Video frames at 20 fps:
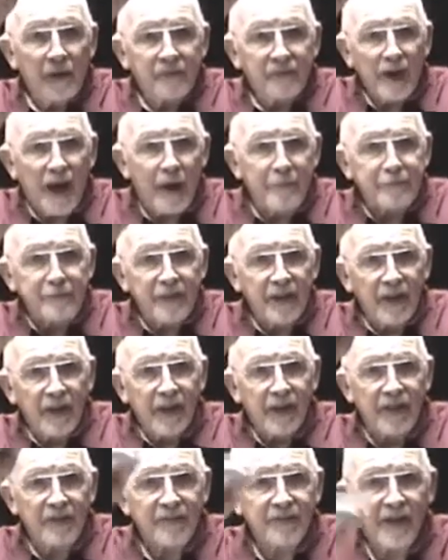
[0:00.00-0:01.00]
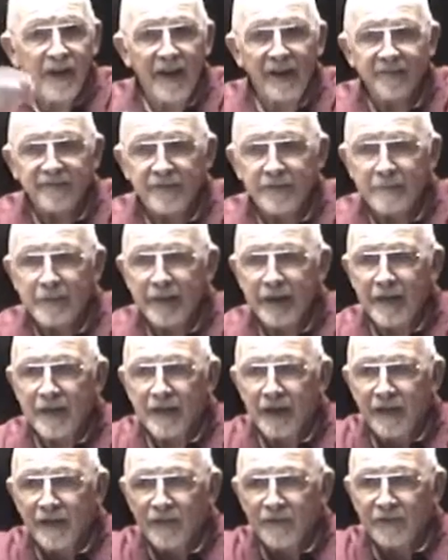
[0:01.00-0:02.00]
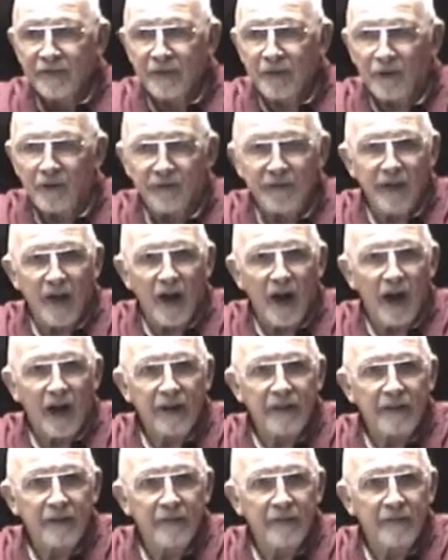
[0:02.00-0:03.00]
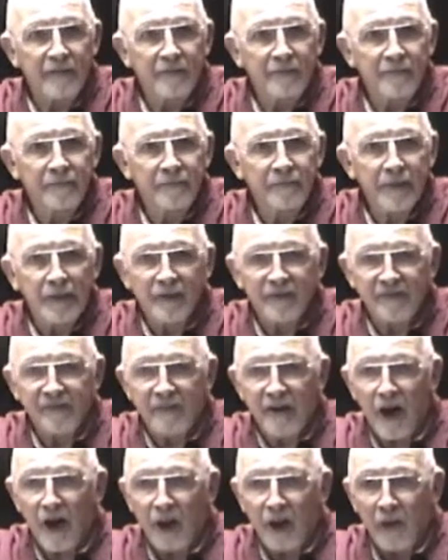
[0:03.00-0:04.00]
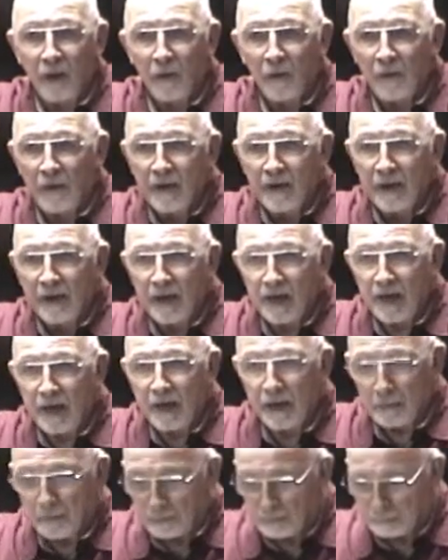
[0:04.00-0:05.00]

top of the list has to be serve God, follow Him.